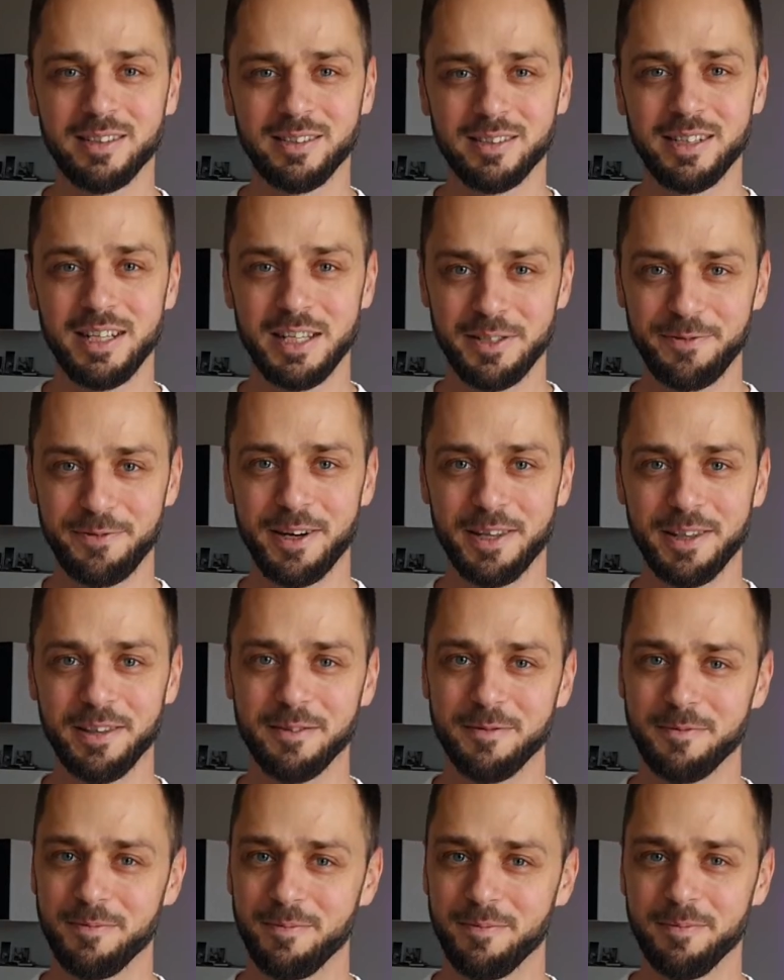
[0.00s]
is fun,
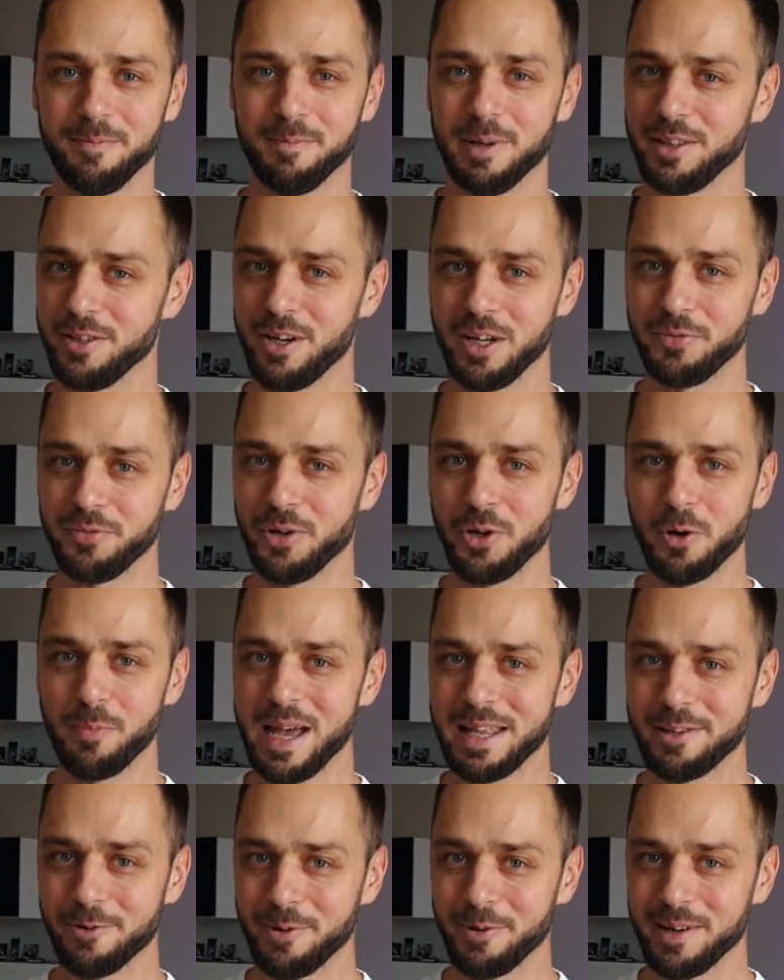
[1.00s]
but not for your
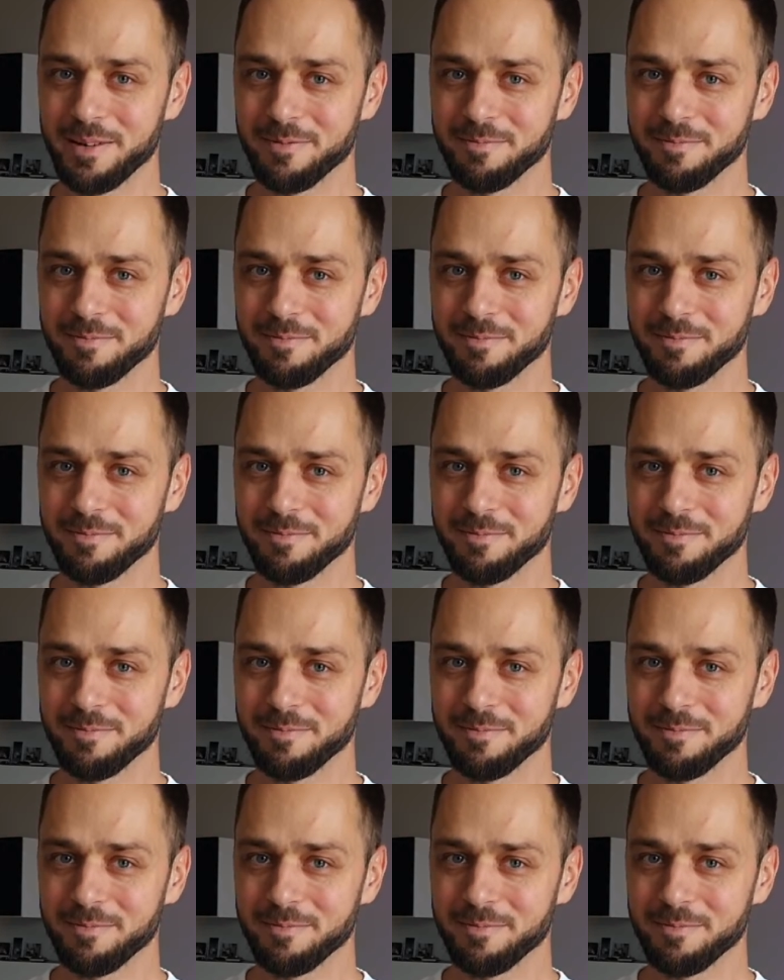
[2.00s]
battery.